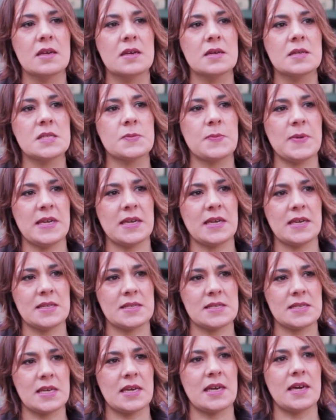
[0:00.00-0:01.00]
speaking
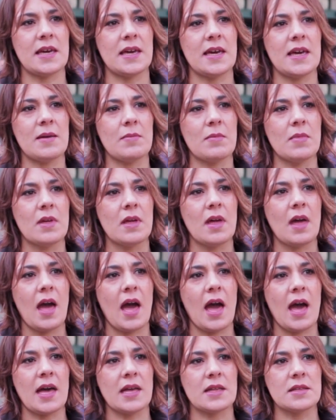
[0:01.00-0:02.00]
to Him
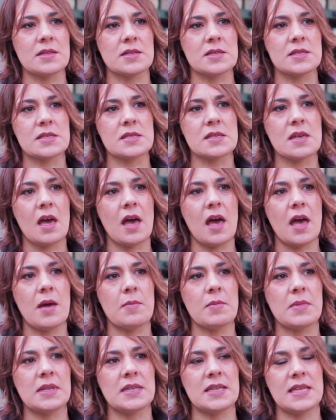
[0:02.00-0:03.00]
and
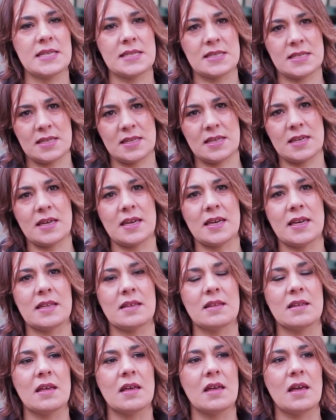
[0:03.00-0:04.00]
listening